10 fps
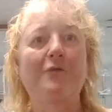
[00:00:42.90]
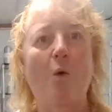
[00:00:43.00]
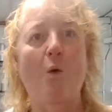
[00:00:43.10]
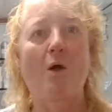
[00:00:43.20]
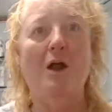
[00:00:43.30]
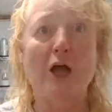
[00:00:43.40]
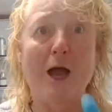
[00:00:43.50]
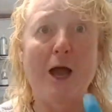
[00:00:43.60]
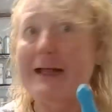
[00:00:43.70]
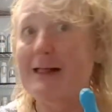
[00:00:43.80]
for
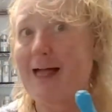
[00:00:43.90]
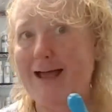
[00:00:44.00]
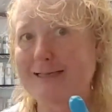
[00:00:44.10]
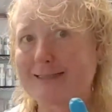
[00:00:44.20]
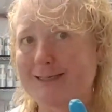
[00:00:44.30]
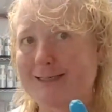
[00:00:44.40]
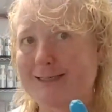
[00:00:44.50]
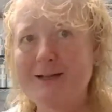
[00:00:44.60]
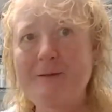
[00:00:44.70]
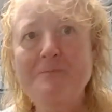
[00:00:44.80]
gummy class.
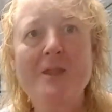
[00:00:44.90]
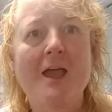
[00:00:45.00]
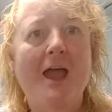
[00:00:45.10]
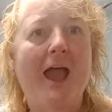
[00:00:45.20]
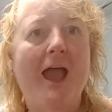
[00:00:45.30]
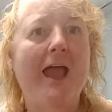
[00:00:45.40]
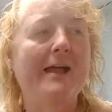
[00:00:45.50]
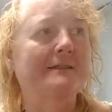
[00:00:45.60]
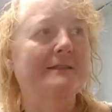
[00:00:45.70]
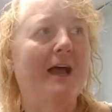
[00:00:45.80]

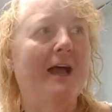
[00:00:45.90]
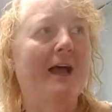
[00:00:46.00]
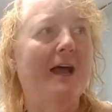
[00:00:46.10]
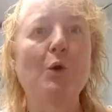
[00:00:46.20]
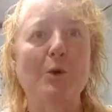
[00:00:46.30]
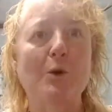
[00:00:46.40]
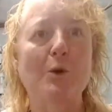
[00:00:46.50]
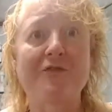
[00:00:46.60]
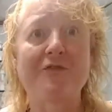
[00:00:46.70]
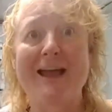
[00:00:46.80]
And we're
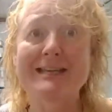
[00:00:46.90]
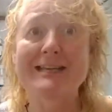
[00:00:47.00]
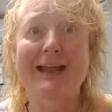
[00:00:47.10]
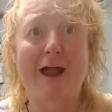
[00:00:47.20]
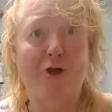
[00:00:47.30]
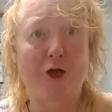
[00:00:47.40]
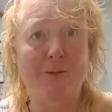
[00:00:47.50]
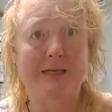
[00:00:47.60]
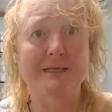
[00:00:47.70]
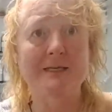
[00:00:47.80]
perfecting our
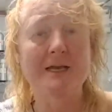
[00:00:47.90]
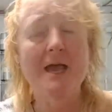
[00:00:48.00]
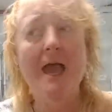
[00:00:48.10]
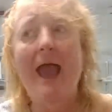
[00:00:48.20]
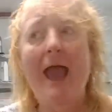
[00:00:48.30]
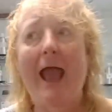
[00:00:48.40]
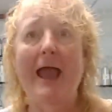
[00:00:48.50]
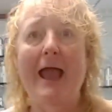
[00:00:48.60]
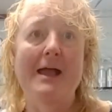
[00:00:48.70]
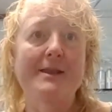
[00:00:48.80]
gummies.
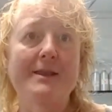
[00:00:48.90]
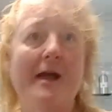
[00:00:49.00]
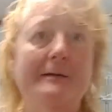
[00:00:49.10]
And